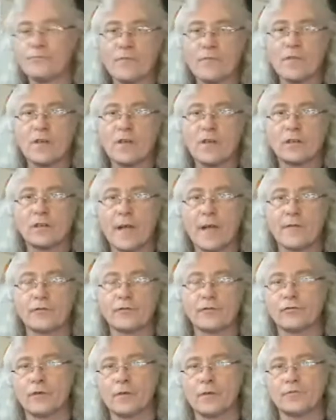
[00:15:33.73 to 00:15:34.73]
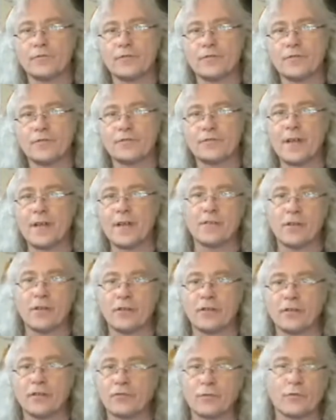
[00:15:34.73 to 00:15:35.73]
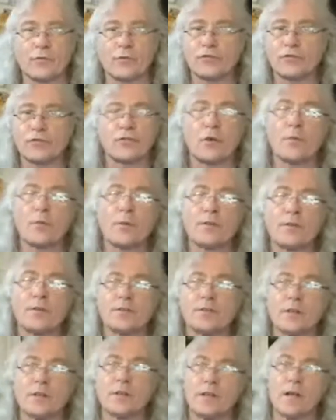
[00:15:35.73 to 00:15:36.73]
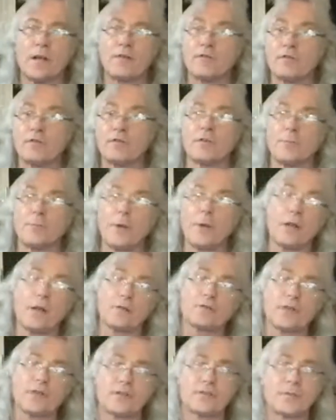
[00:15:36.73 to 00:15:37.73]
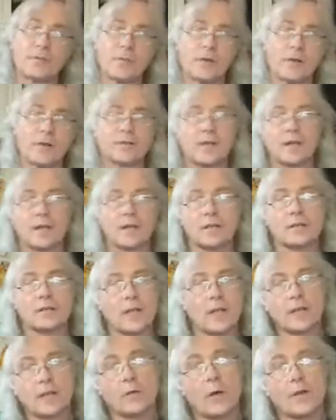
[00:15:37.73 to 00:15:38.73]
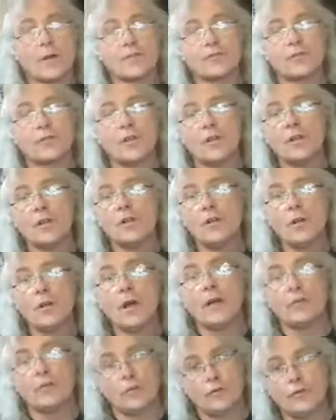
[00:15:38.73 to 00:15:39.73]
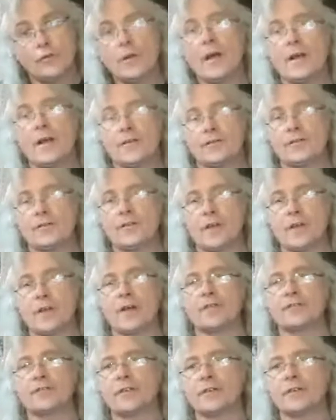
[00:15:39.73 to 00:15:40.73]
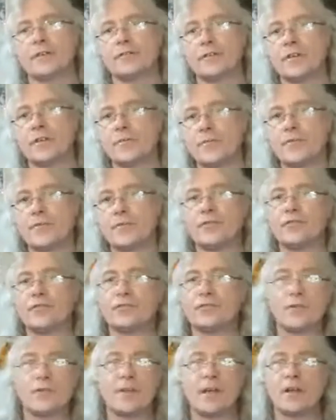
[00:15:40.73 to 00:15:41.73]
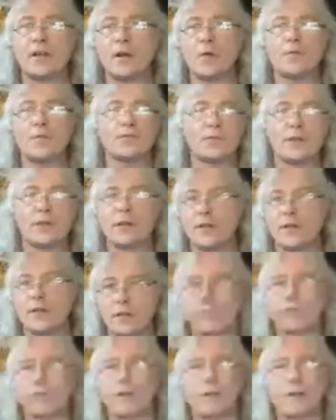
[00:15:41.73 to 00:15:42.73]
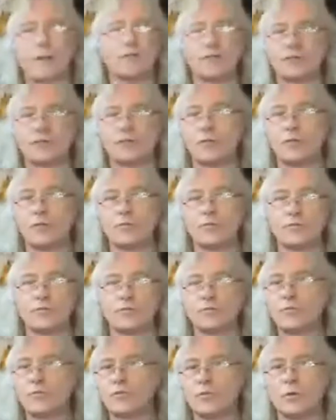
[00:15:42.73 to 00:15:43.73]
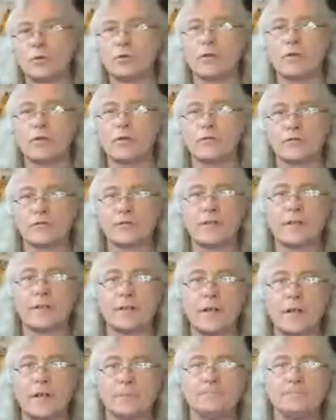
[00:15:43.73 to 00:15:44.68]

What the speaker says: live streams and this, that, and the other, because we're just so busy, and I really apologize about that. And likewise, I know you guys and gals out there get busy, so you can't always get on our channel, so totally understand that.